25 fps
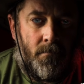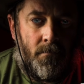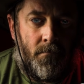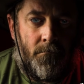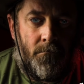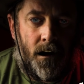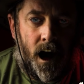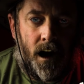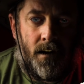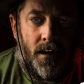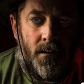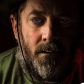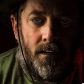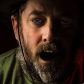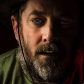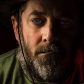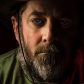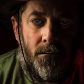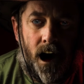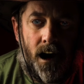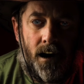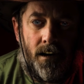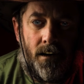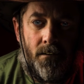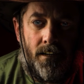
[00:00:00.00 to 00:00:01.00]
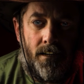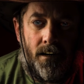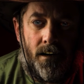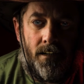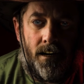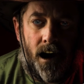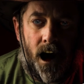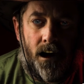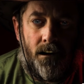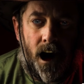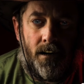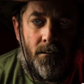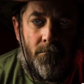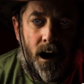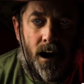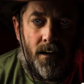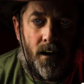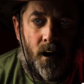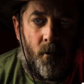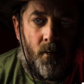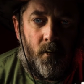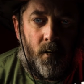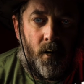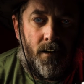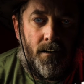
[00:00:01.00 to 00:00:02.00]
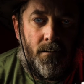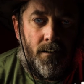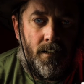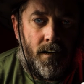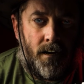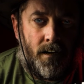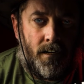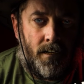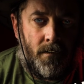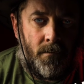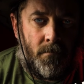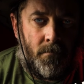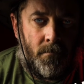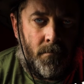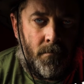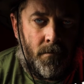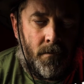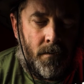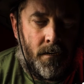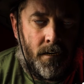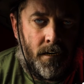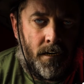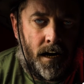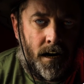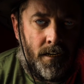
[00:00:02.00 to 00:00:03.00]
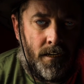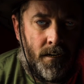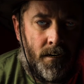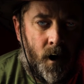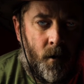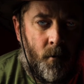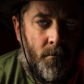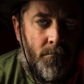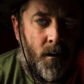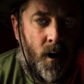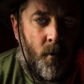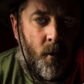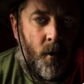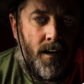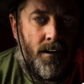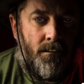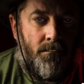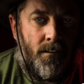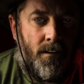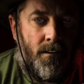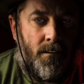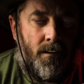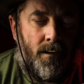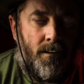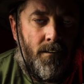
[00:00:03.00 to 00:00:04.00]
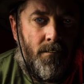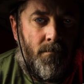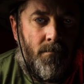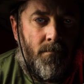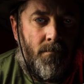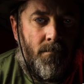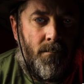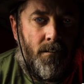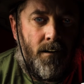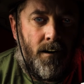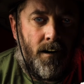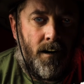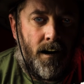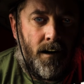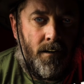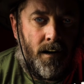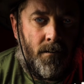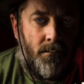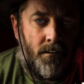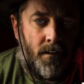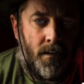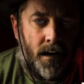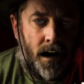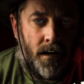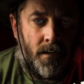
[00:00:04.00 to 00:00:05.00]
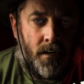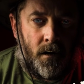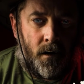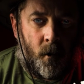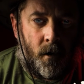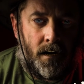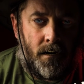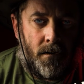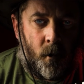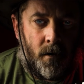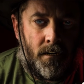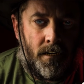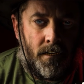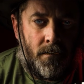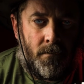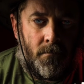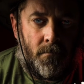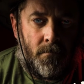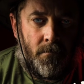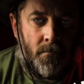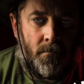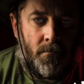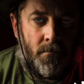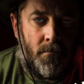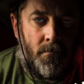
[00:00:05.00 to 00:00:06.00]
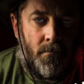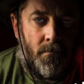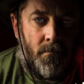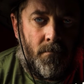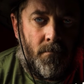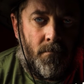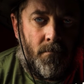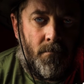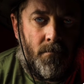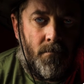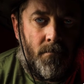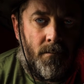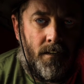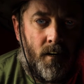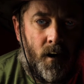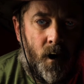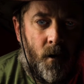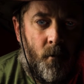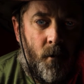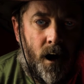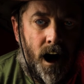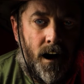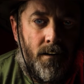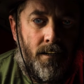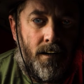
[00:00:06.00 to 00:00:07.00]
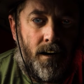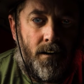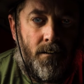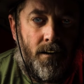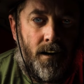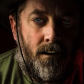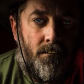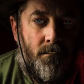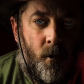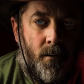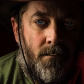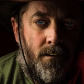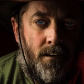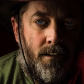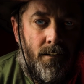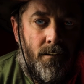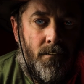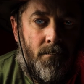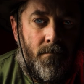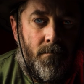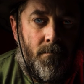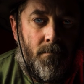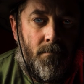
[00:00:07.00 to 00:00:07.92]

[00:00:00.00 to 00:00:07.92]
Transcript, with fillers: But the hypothesis of abiogenesis has no more evidence than the flat earthers. So what's the difference?